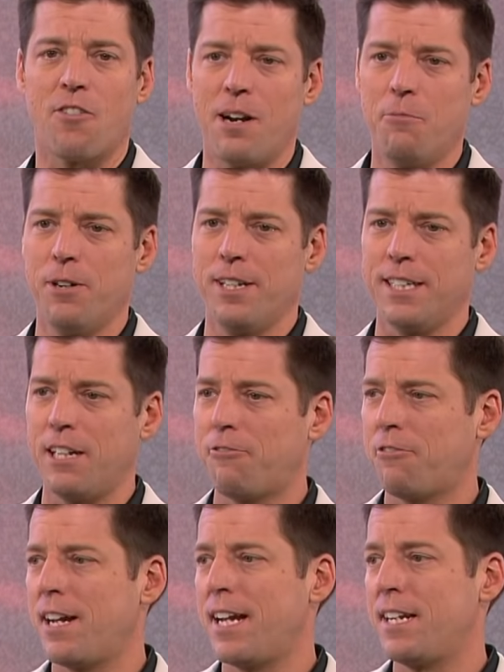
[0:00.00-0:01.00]
or I'm really
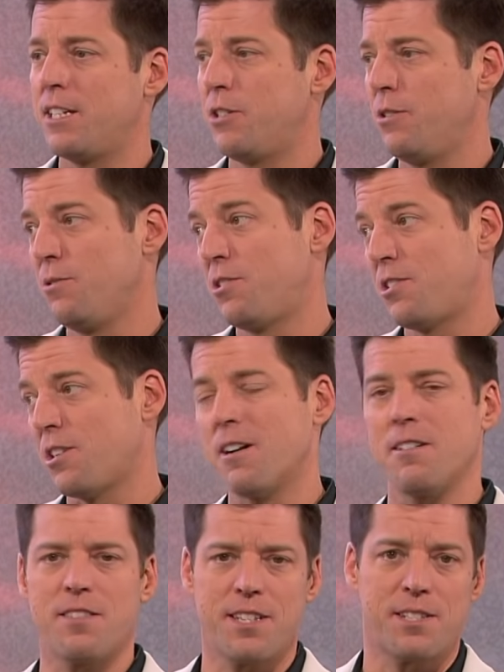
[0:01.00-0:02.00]
afraid to
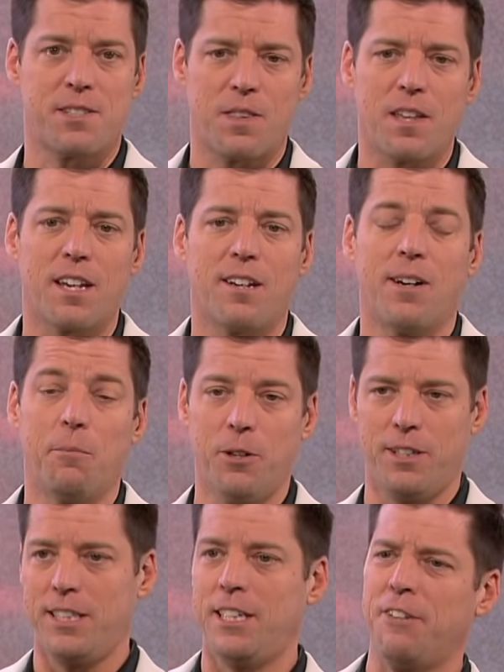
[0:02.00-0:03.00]
start this thing, or I'm
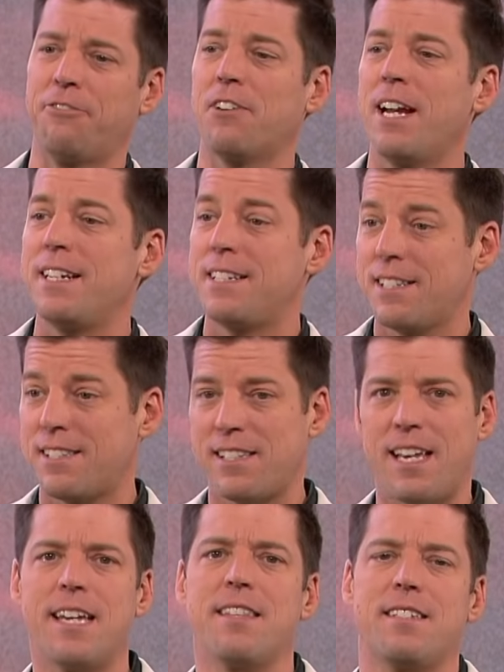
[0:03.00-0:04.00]
really afraid to
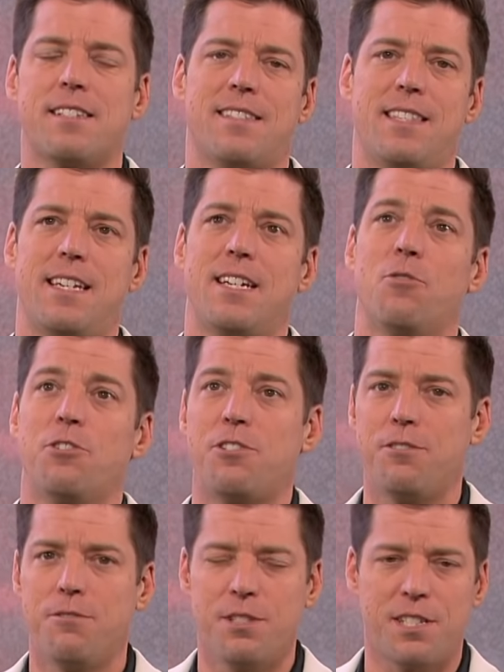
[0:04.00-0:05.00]
say this thing or
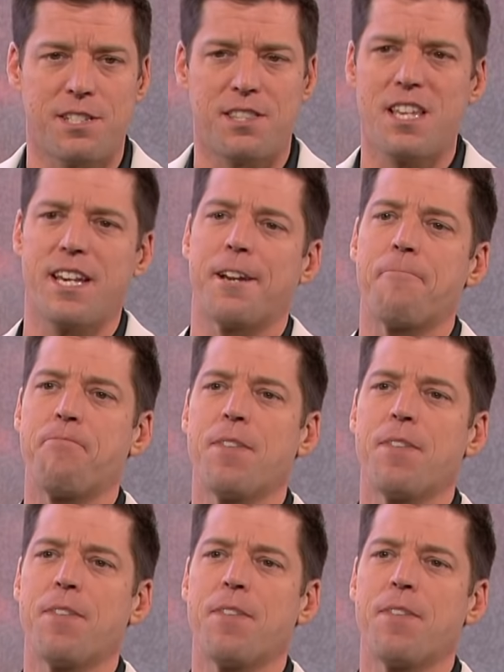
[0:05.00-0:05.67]
do this thing.